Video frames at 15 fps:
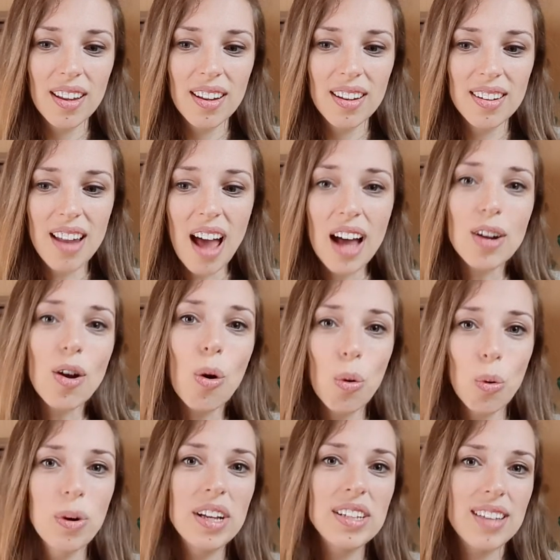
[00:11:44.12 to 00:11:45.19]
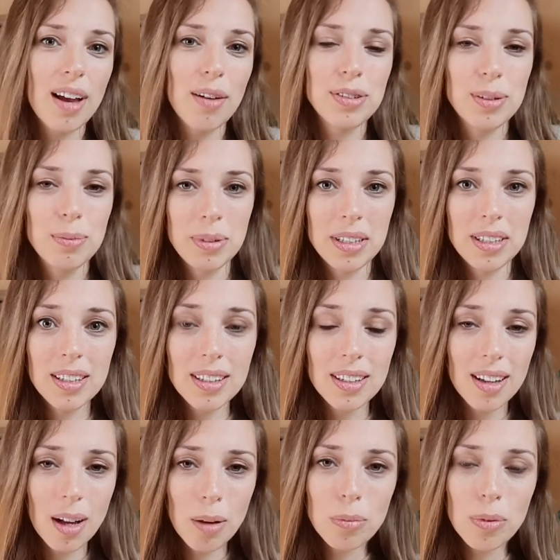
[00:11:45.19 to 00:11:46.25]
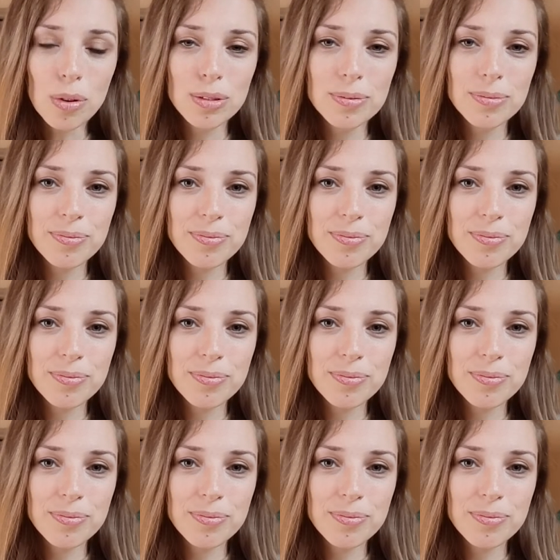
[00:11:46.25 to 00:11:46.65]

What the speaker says: not always have to be humble.